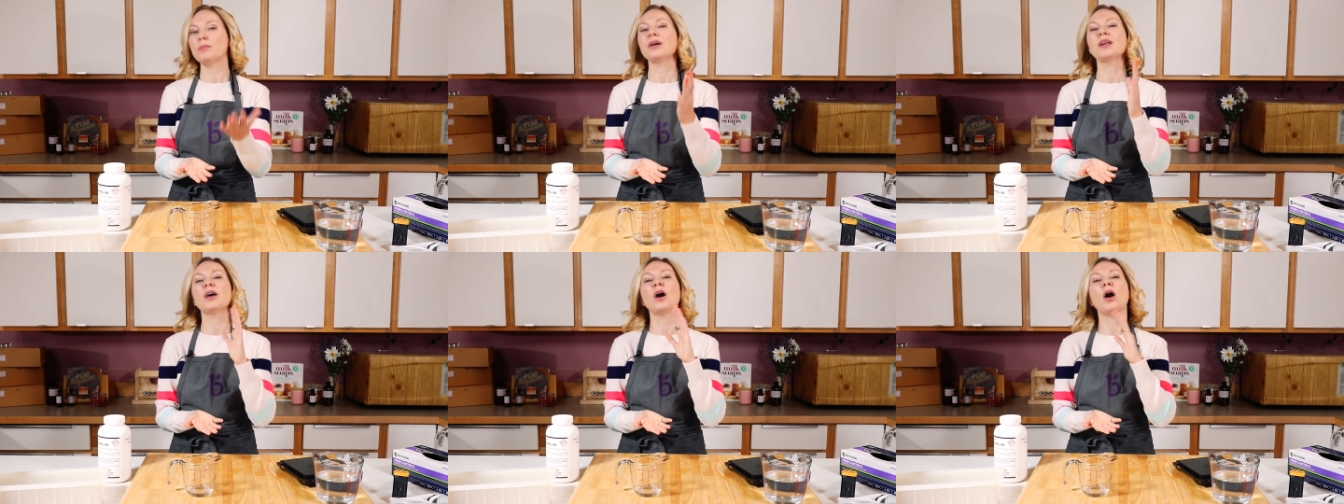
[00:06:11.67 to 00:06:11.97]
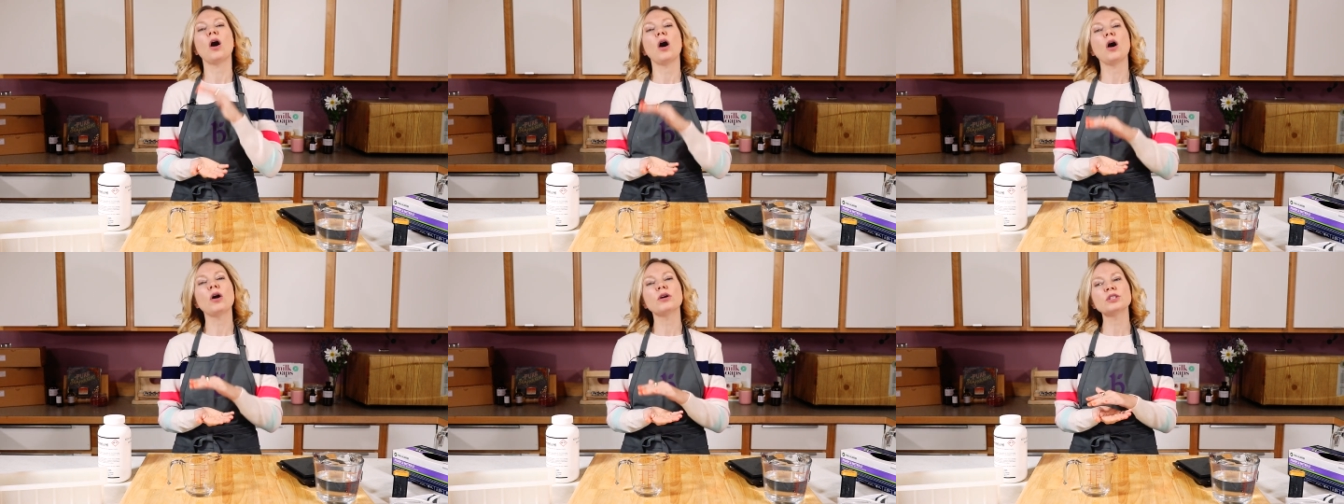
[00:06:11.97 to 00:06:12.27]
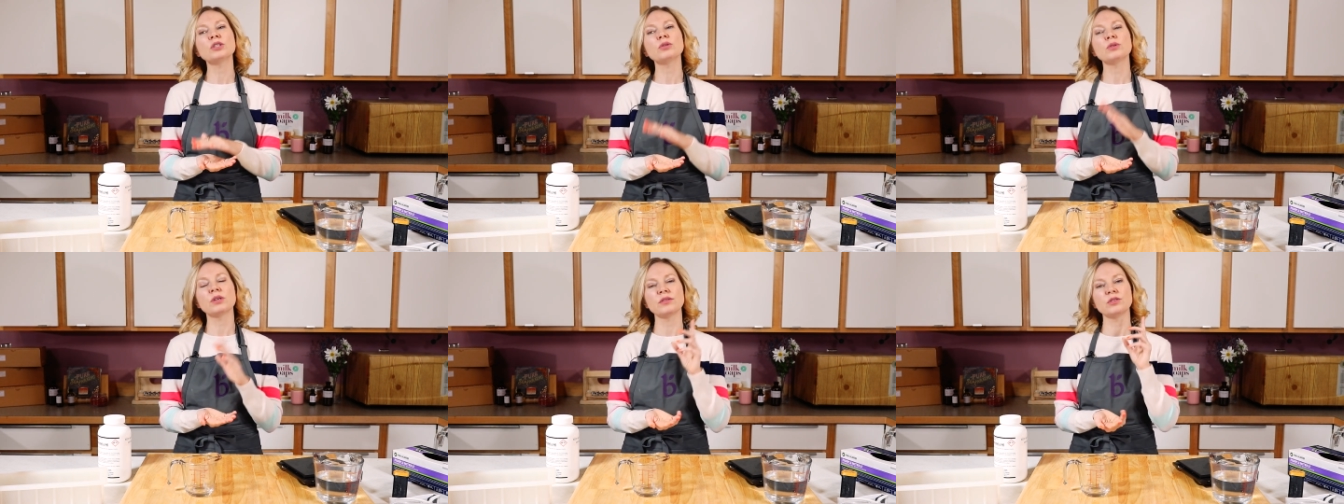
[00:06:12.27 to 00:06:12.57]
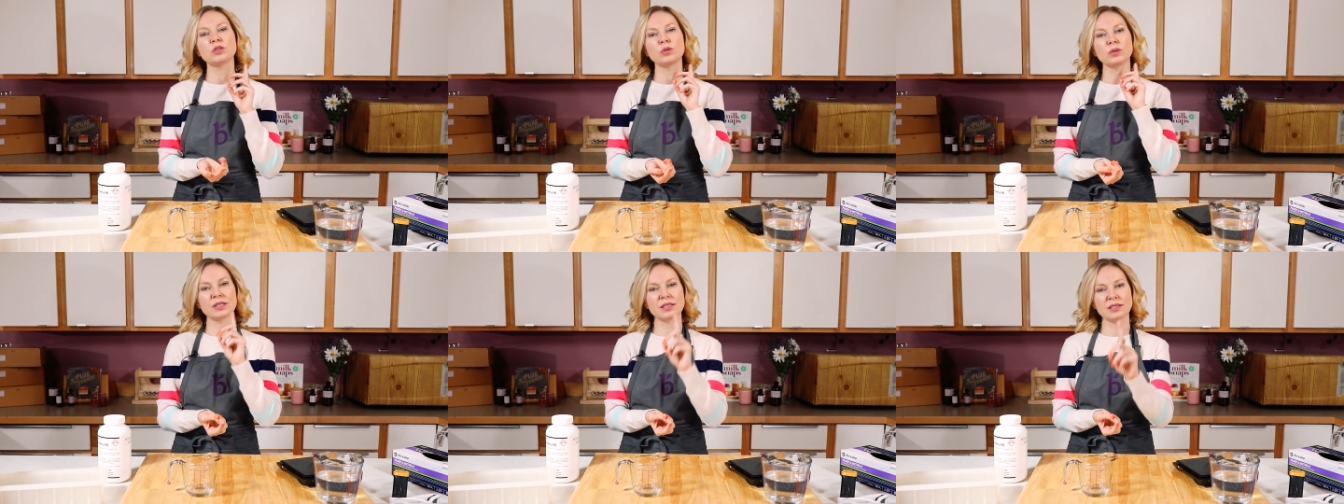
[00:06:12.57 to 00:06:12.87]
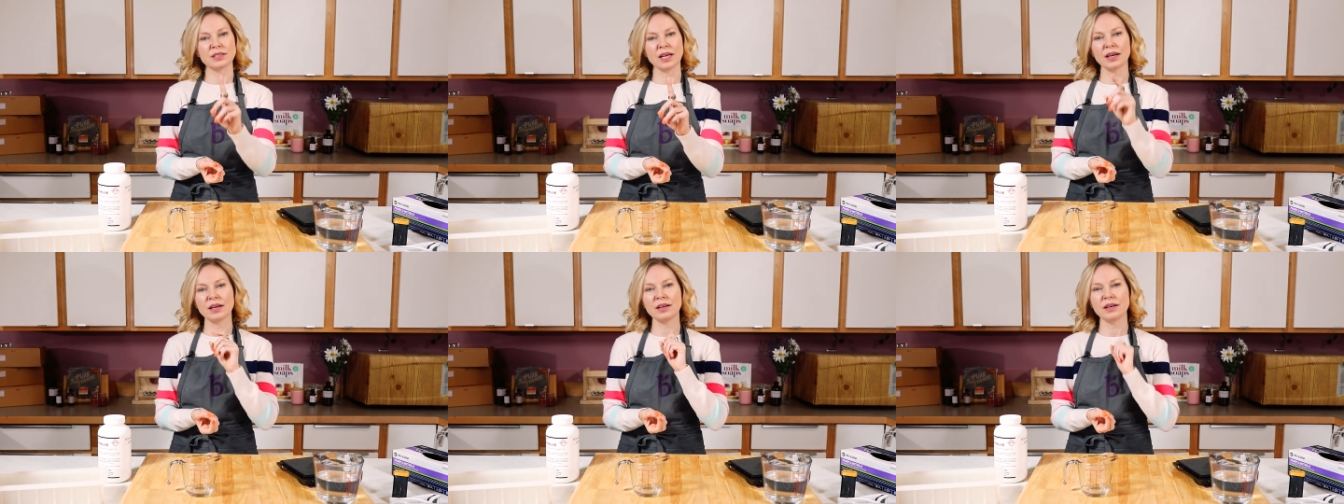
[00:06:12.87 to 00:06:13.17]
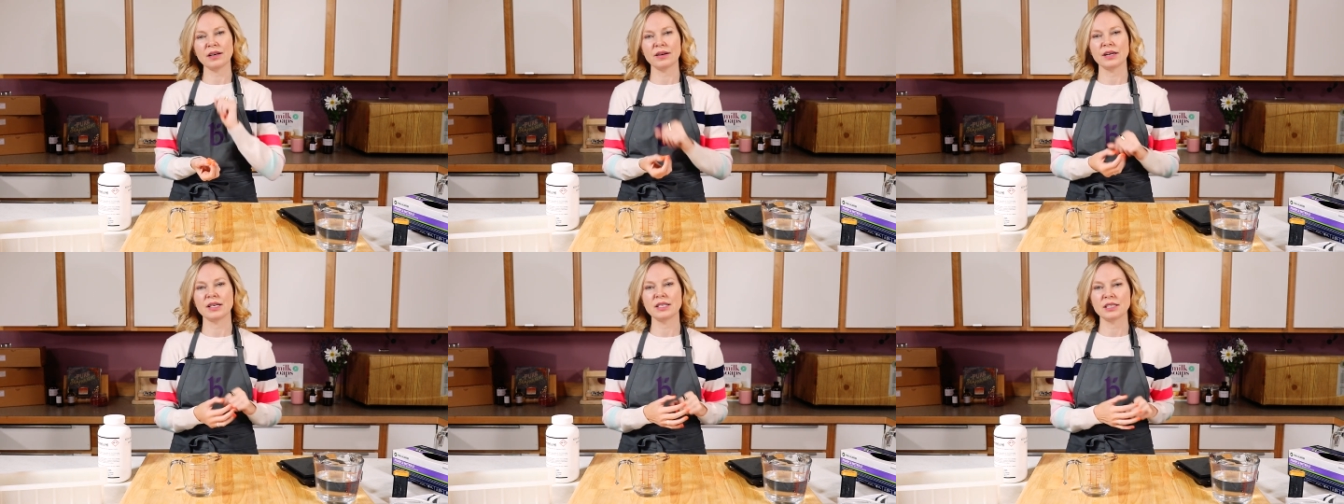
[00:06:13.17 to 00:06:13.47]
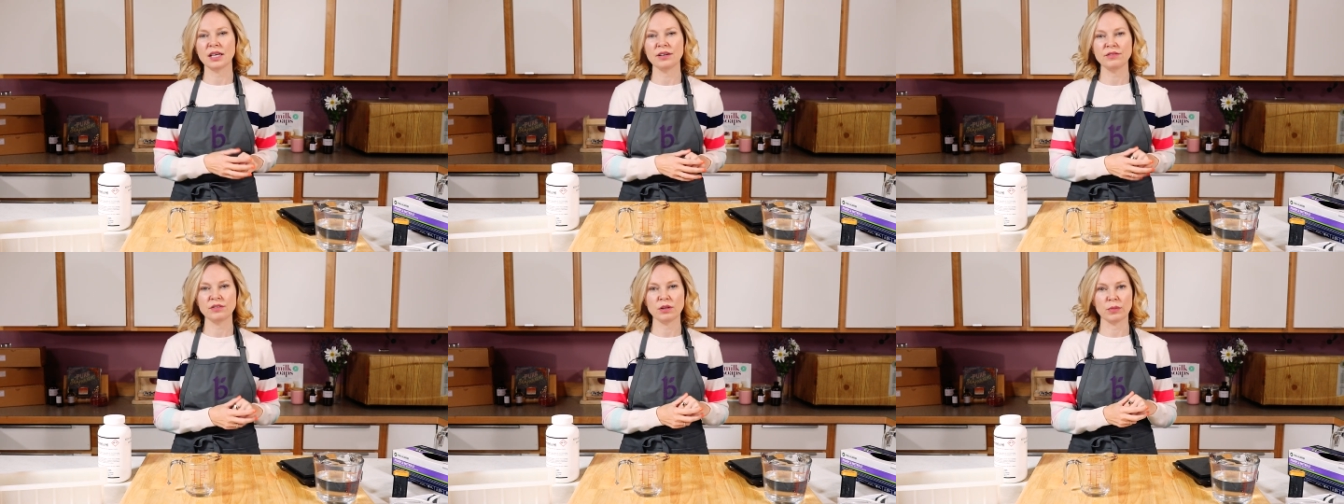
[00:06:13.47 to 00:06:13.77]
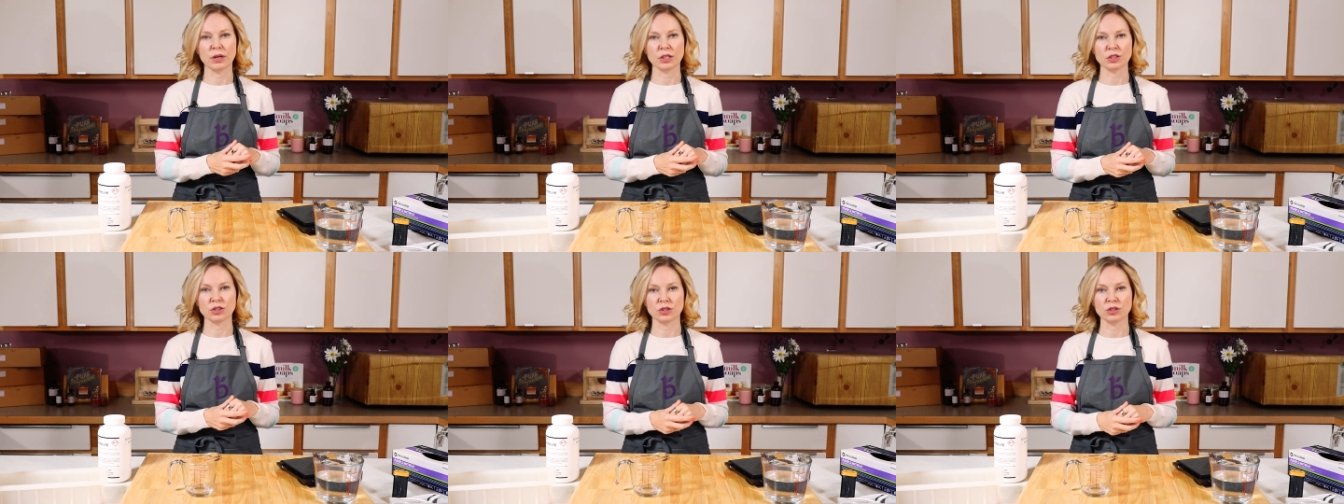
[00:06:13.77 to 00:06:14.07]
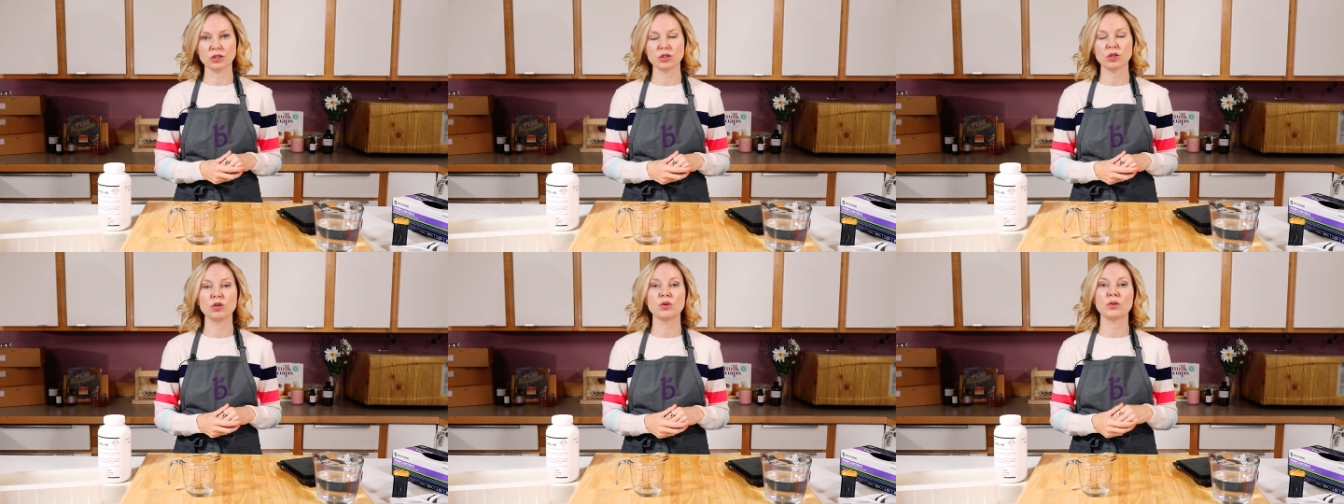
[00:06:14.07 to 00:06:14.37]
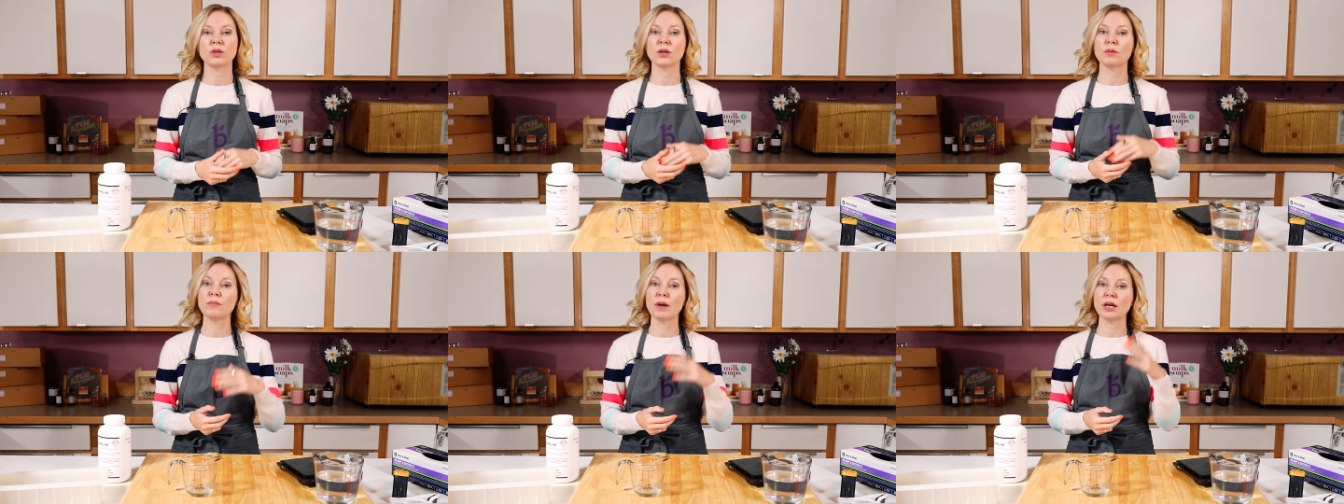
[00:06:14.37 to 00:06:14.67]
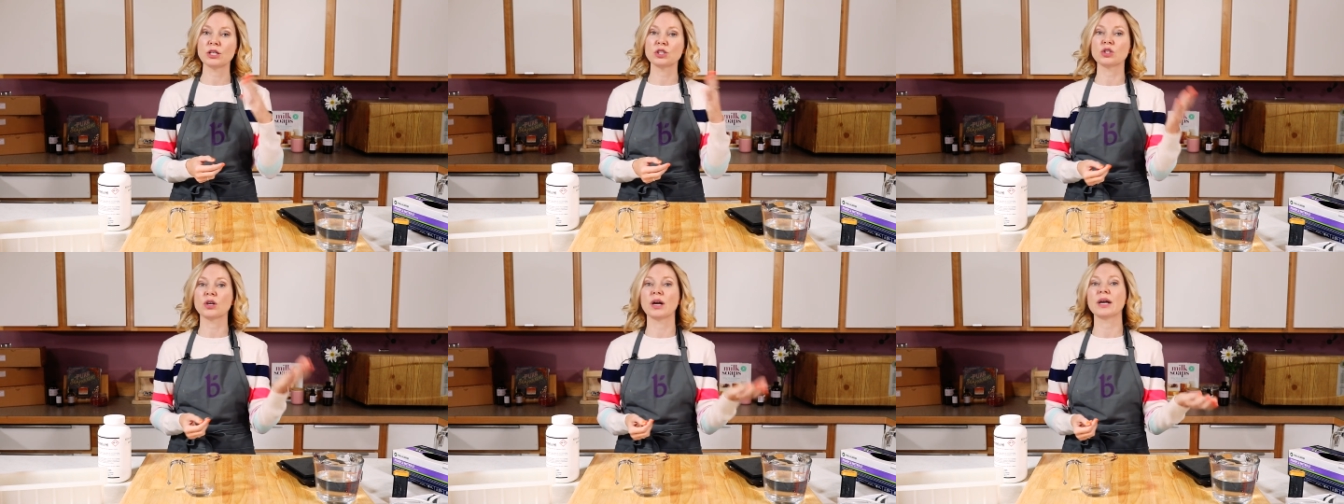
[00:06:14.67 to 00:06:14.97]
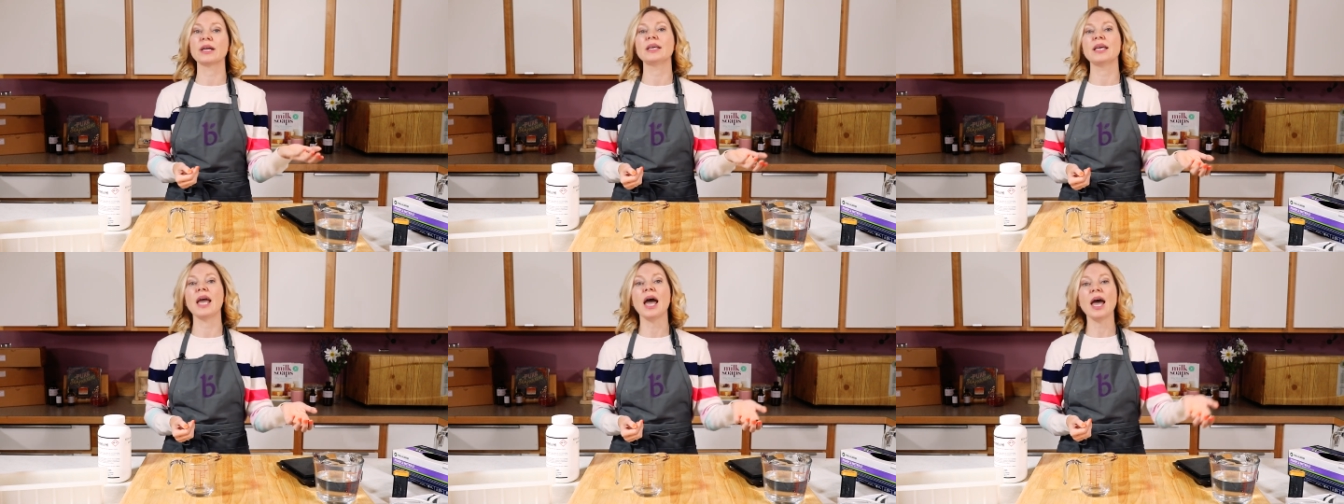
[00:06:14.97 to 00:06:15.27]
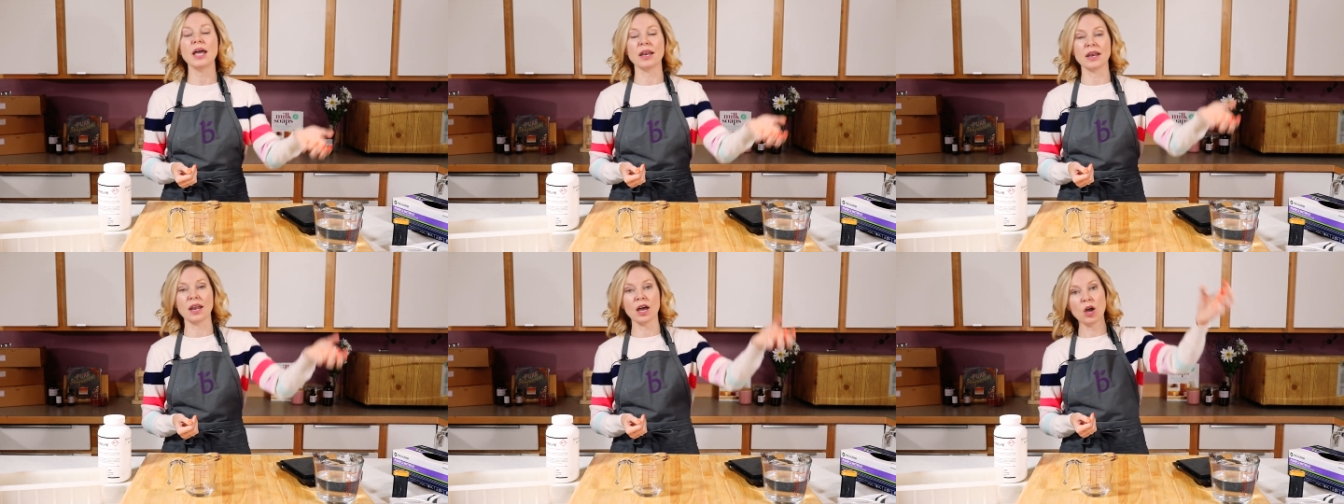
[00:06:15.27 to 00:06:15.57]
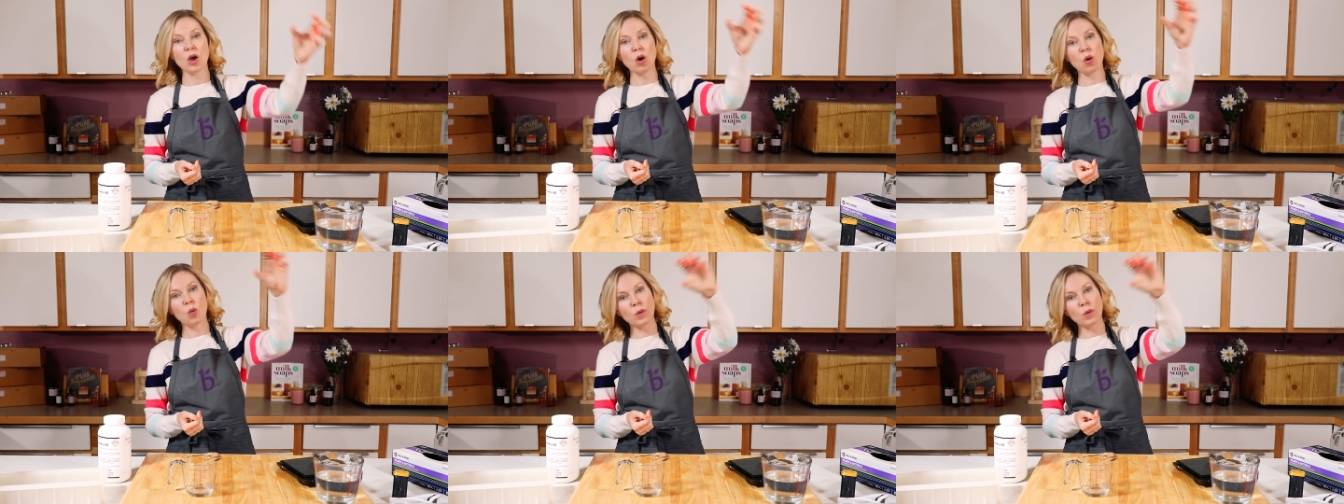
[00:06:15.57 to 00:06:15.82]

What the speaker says: but it also gives you a secondary safety measure so you can measure again